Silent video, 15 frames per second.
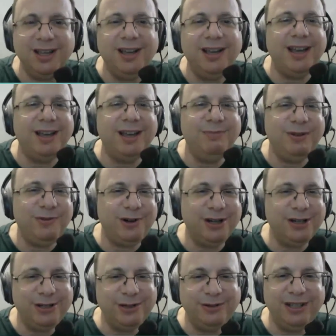And before I
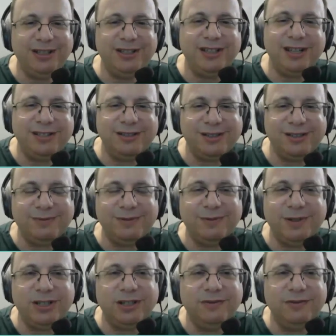show you the JSONs,
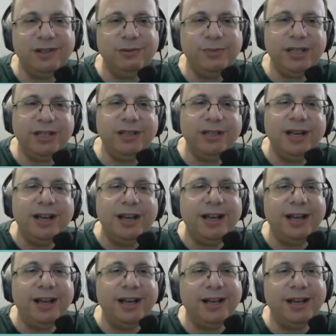which are very big,
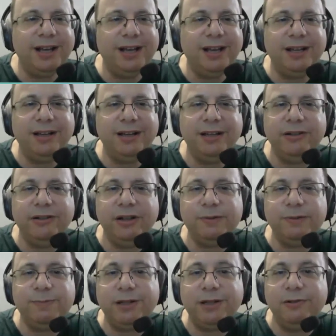here are
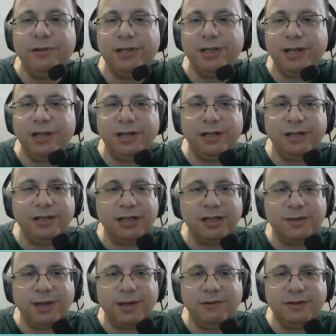expected results
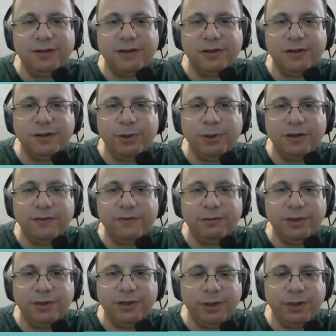for Spock
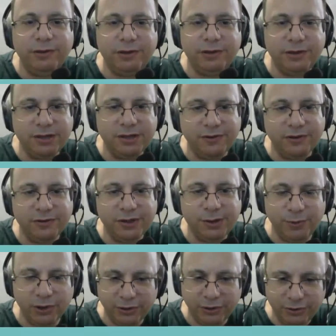from Mirror and
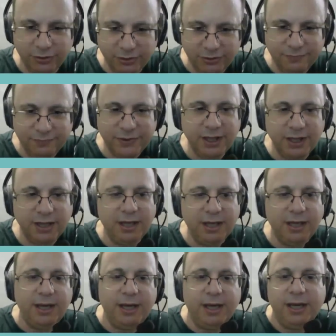Spock 2.
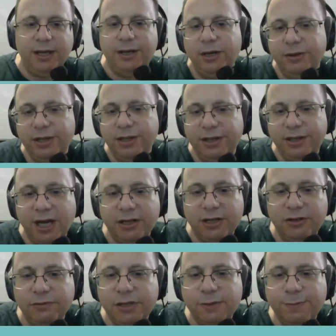Note that the
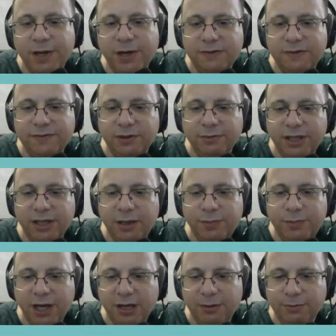actual response from the
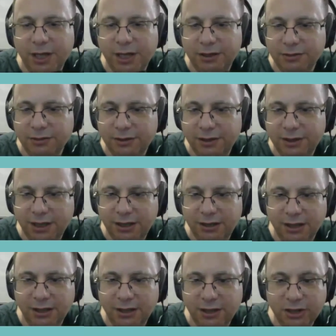API might contain
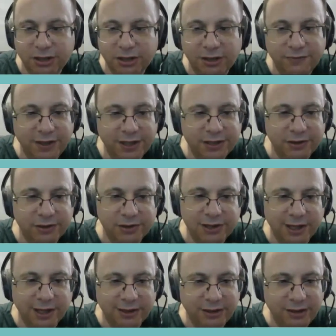additional fields or
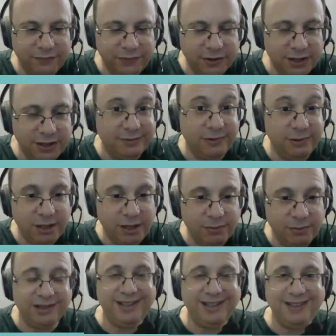slightly different.
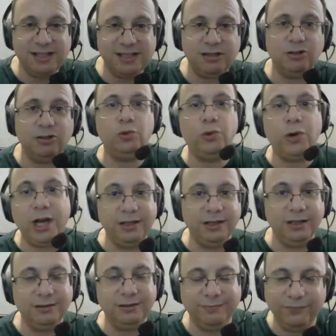Remember, it doesn't run it.